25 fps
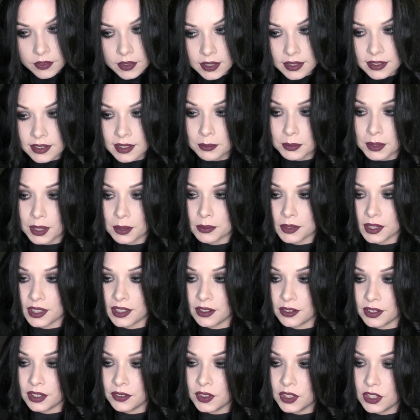And sometimes I
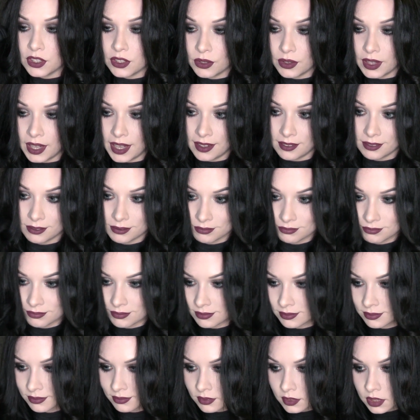don't even do that.
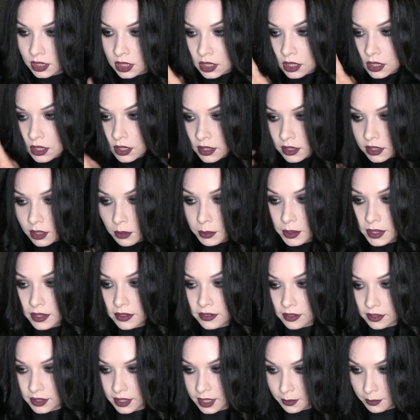
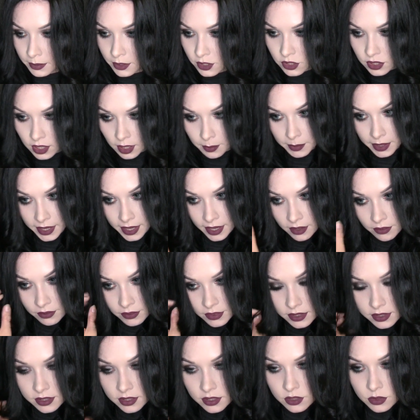Depends on how much time I have.
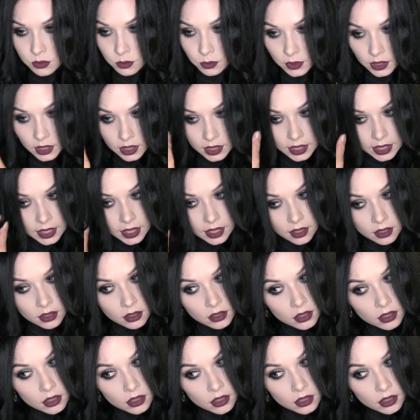This is really